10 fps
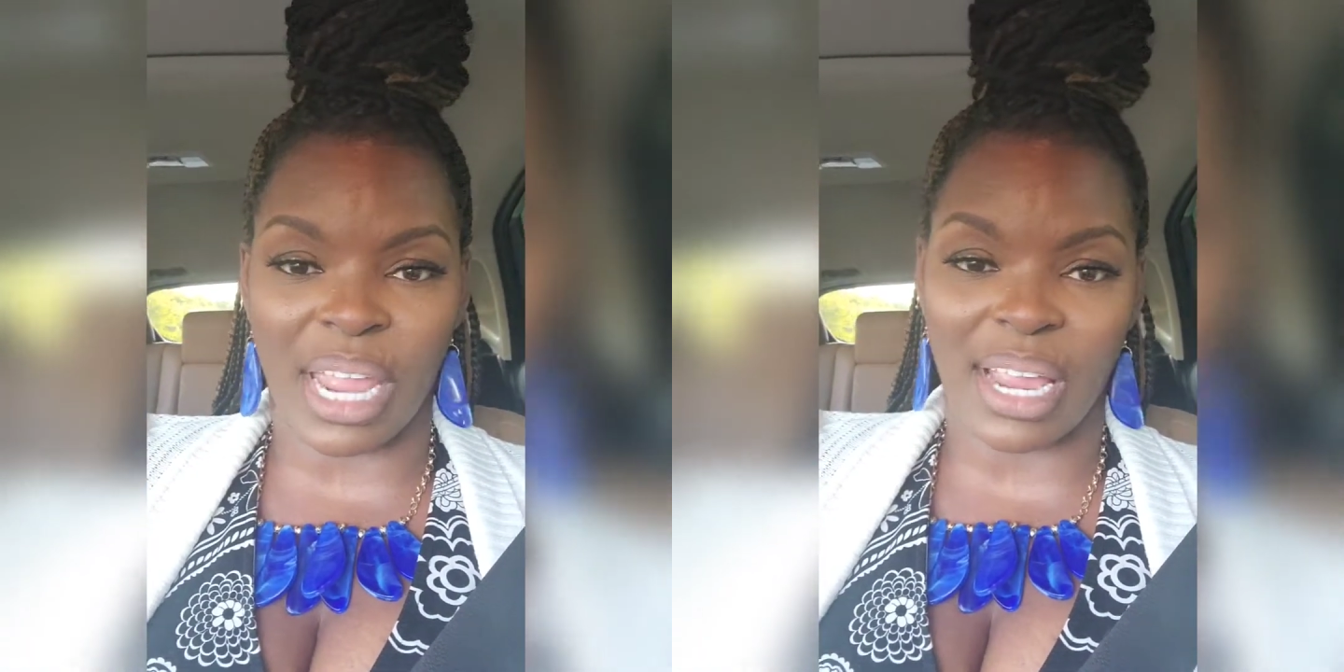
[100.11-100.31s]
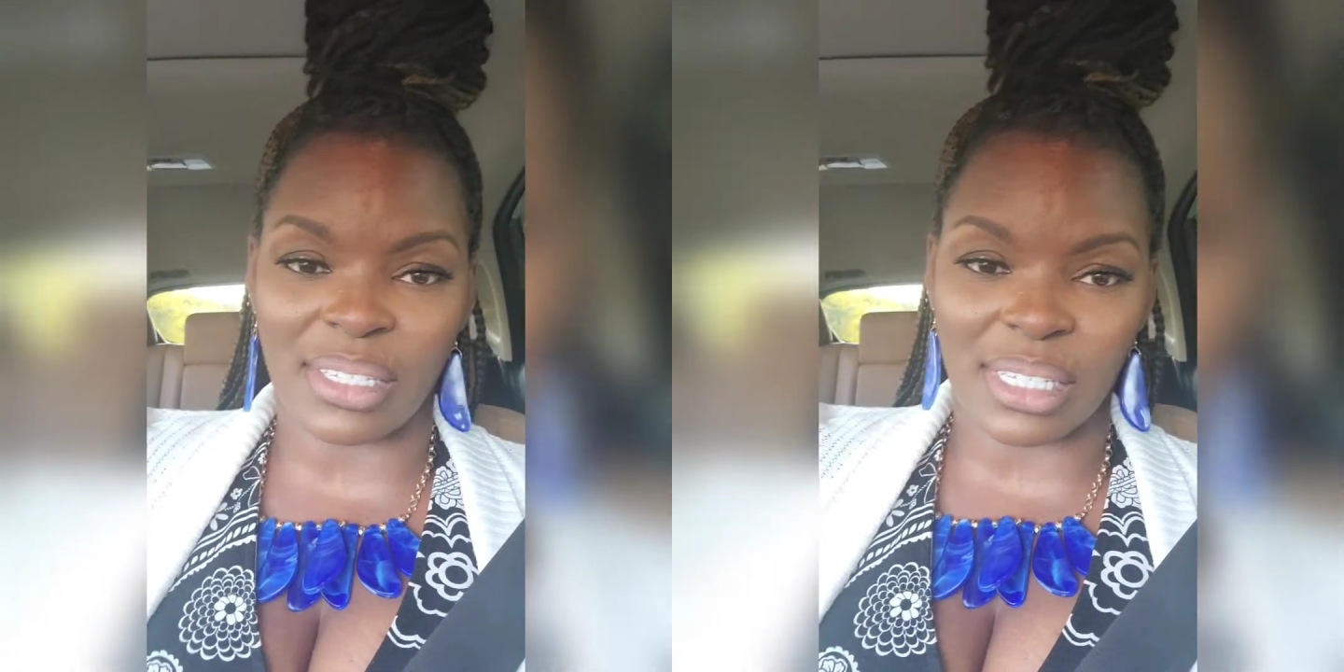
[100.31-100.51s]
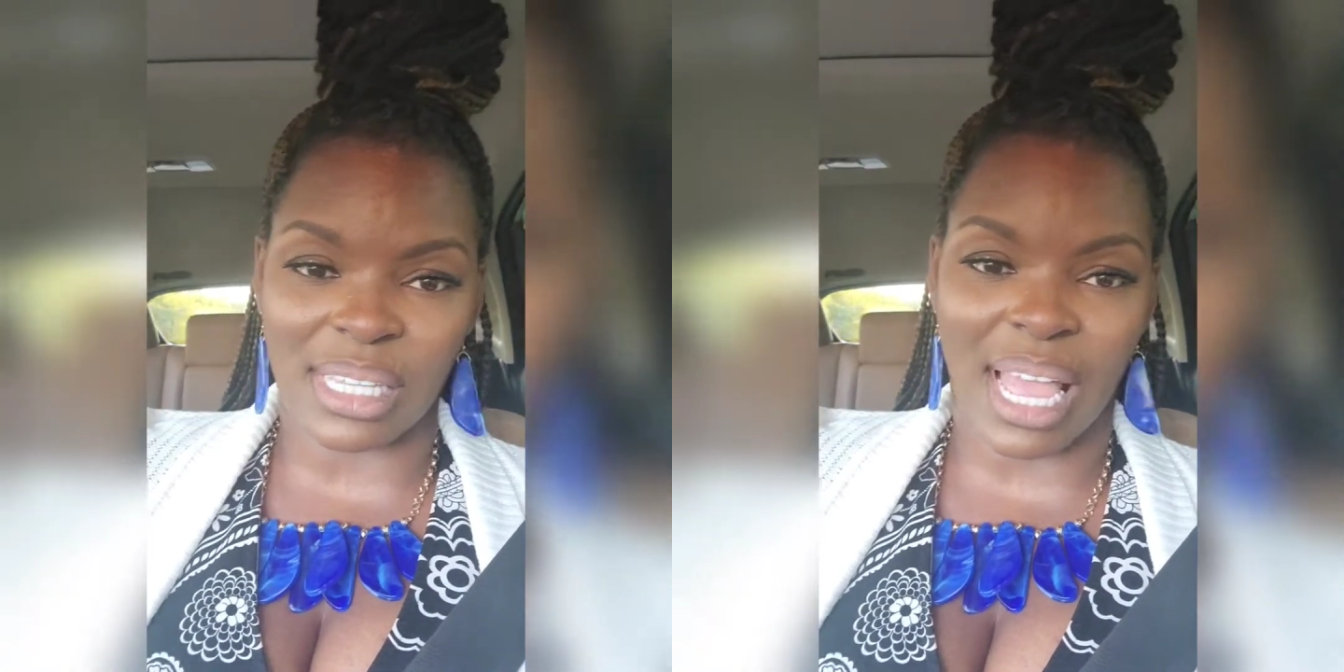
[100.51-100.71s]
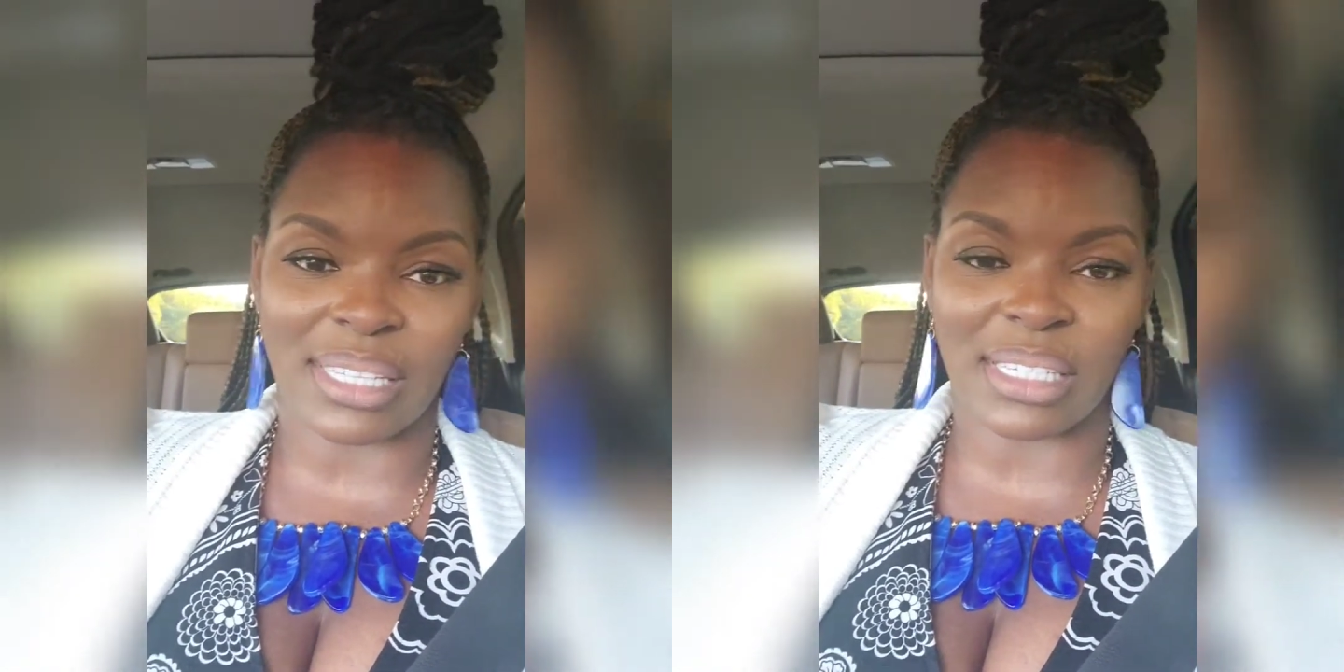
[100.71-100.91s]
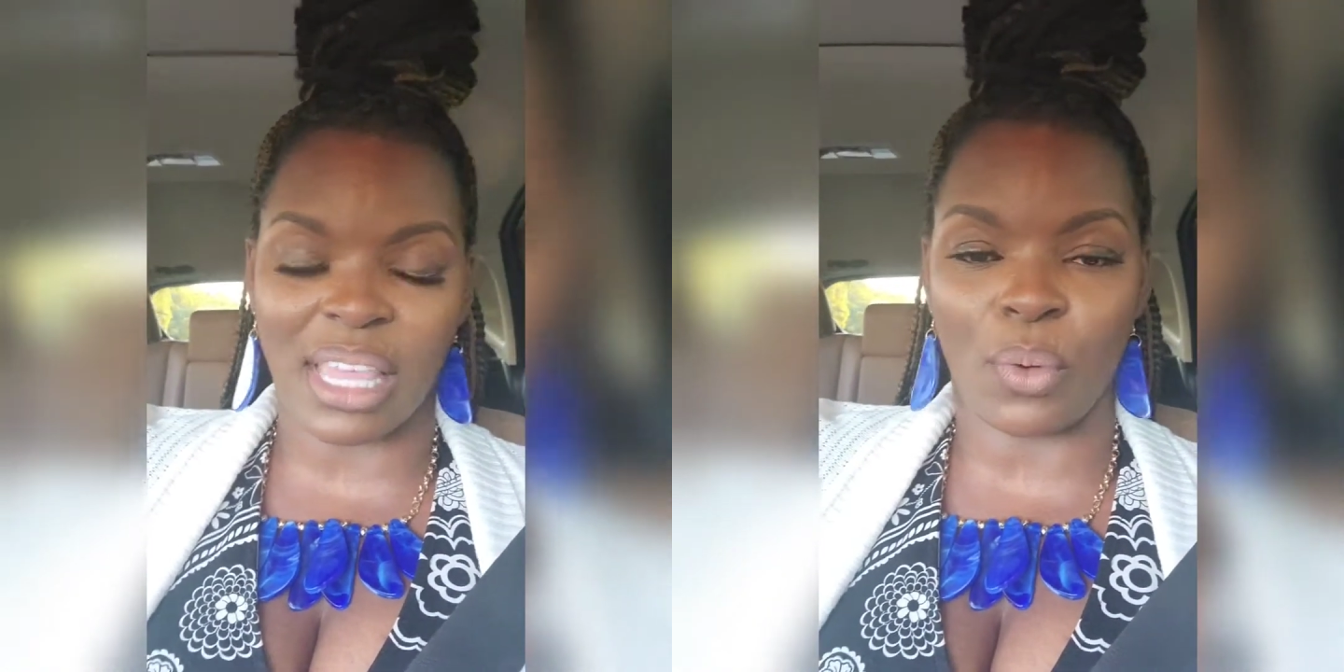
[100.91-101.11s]

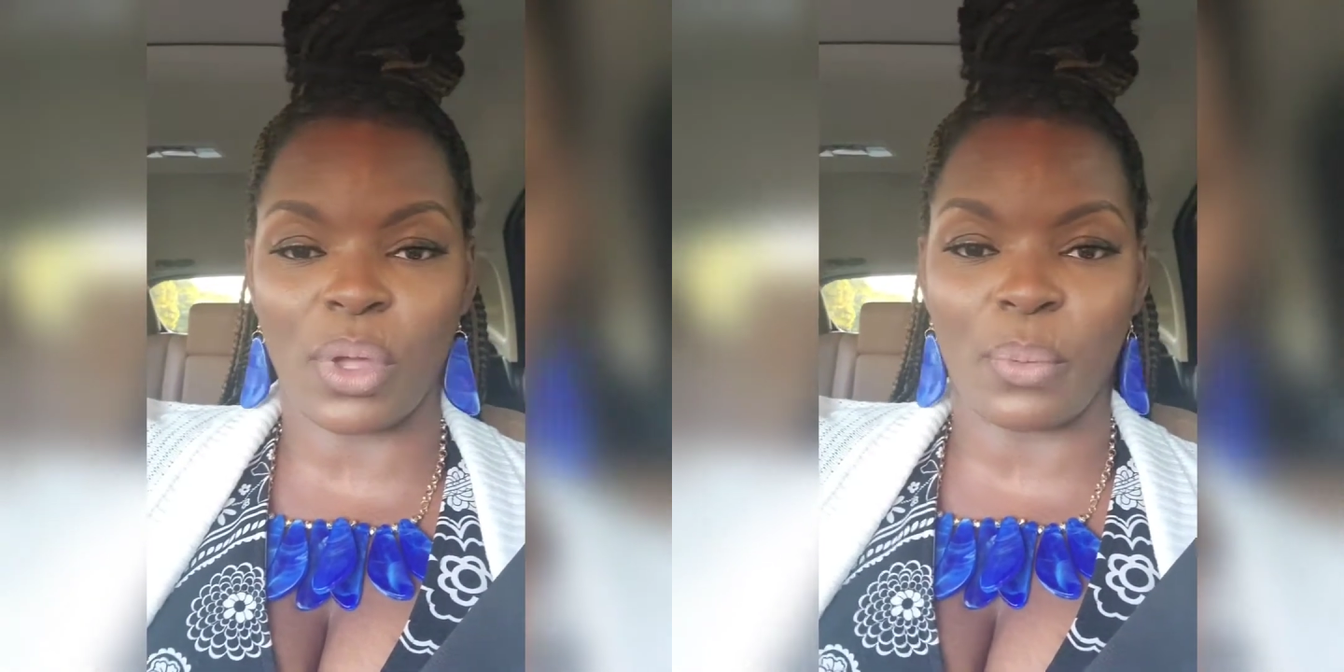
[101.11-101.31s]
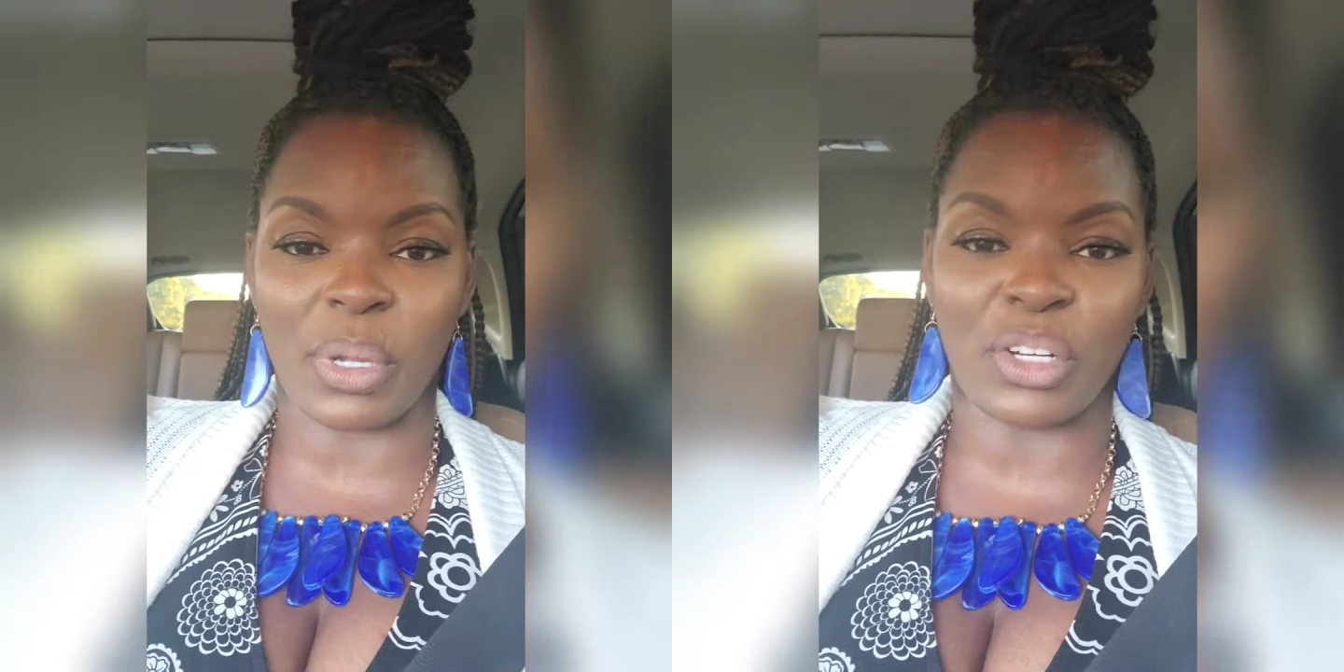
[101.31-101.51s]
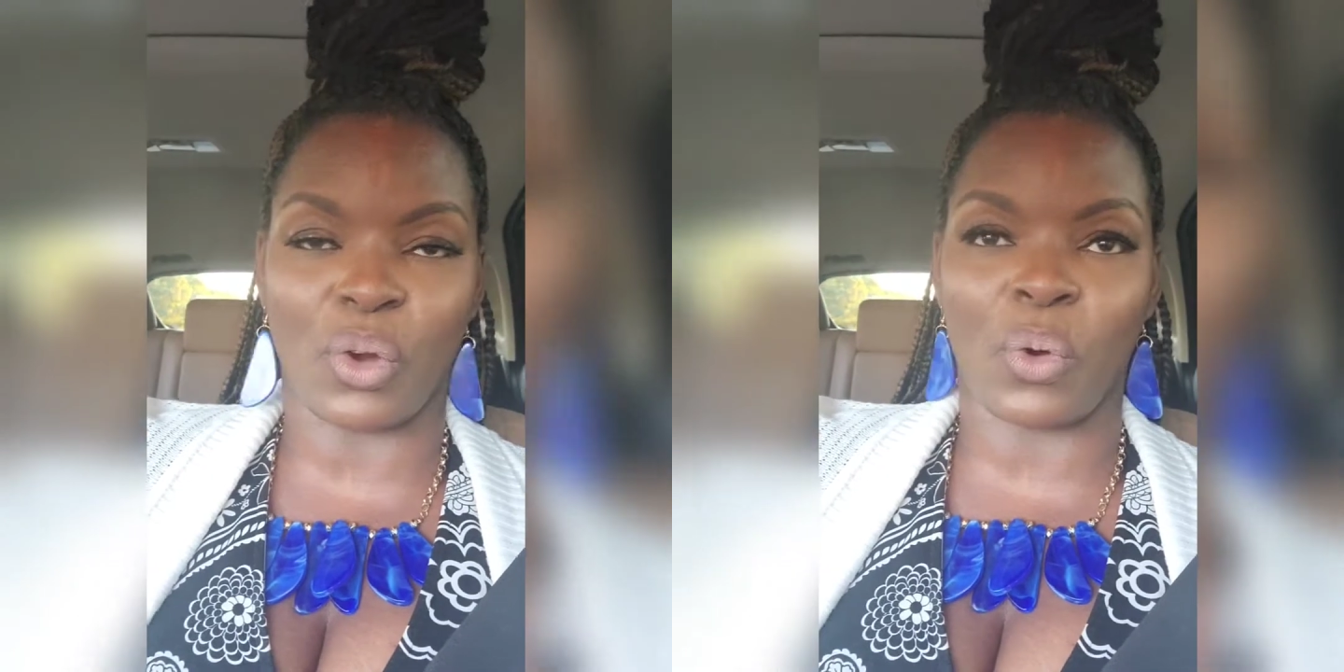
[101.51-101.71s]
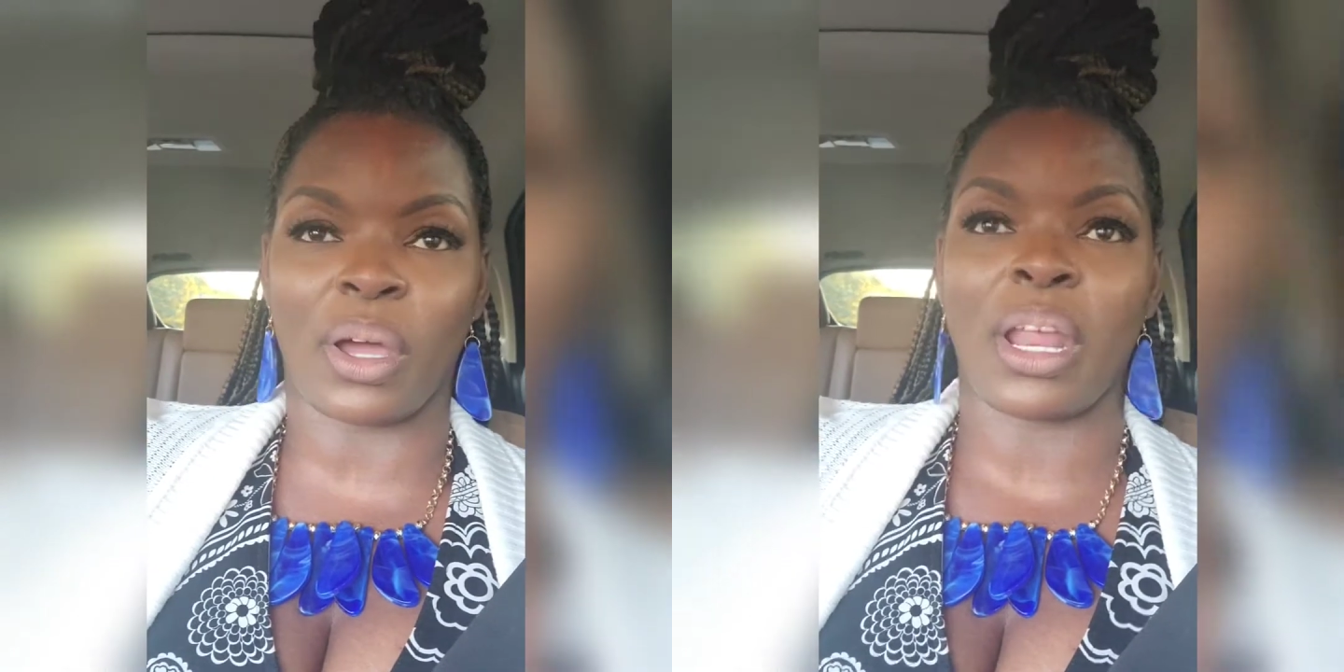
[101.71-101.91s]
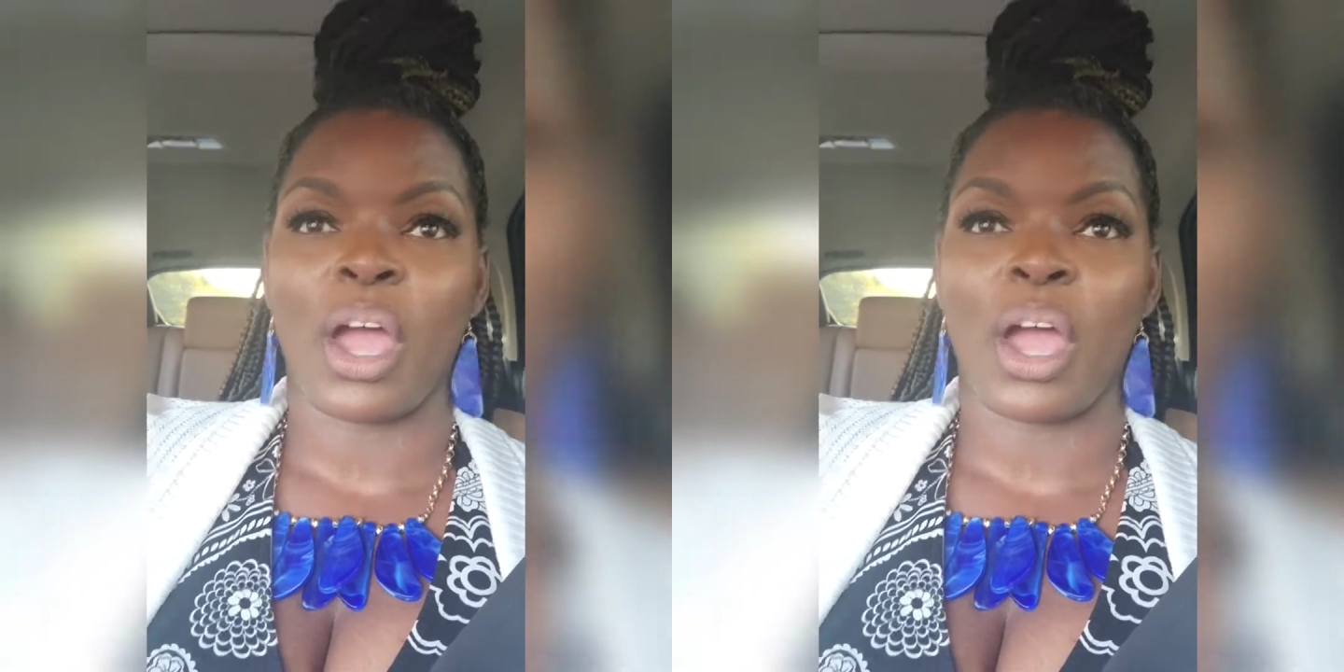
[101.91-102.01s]
exercises that we'll be doing.